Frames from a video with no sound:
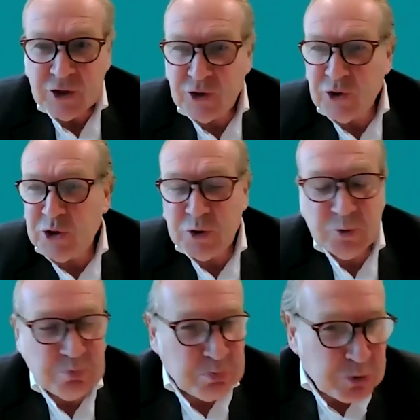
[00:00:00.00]
Do
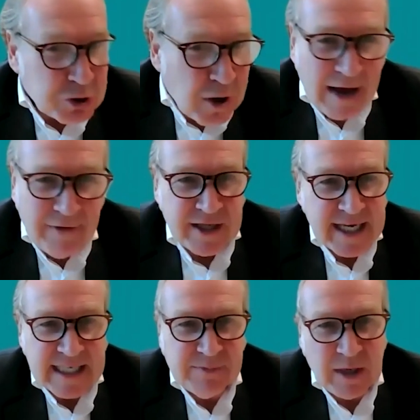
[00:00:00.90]
you have any
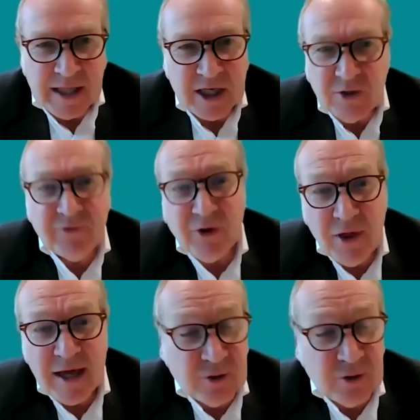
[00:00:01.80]
explanation for
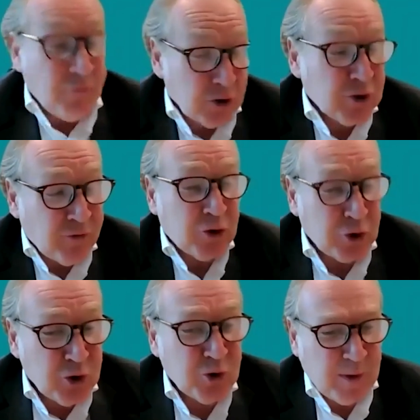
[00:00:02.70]
that? First of all, do
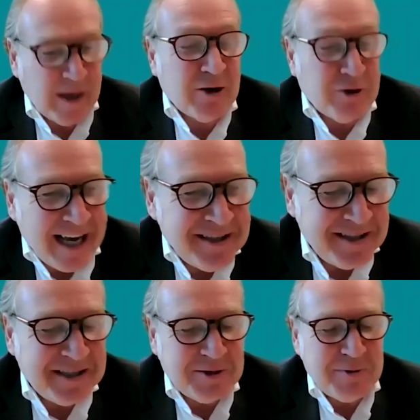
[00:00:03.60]
you recognize
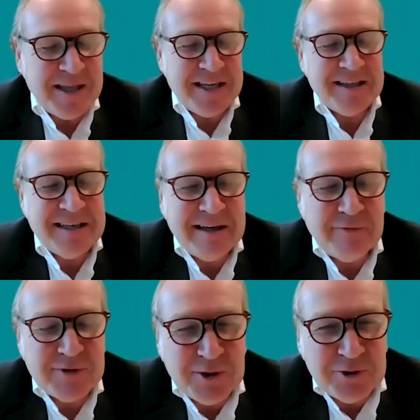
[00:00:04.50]
this trend? And
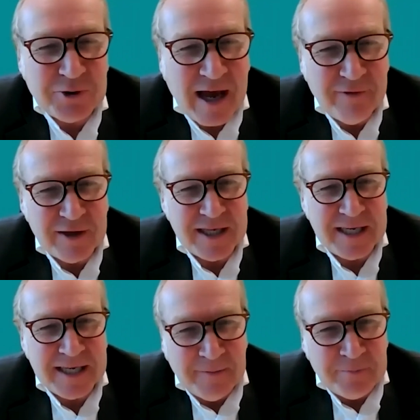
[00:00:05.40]
if so, do you have
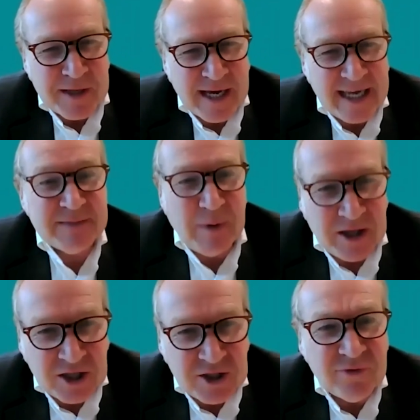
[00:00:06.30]
any
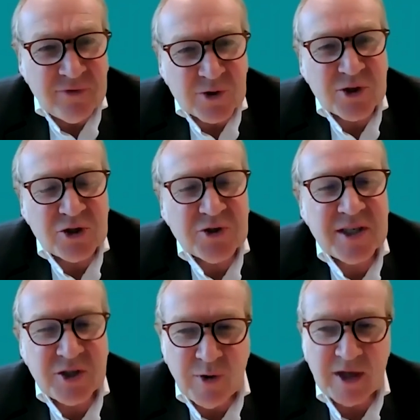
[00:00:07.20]
explanation for such a
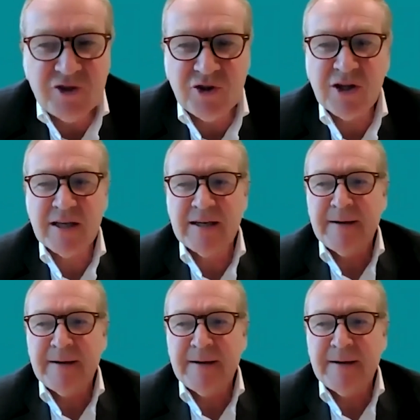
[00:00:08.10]
situation?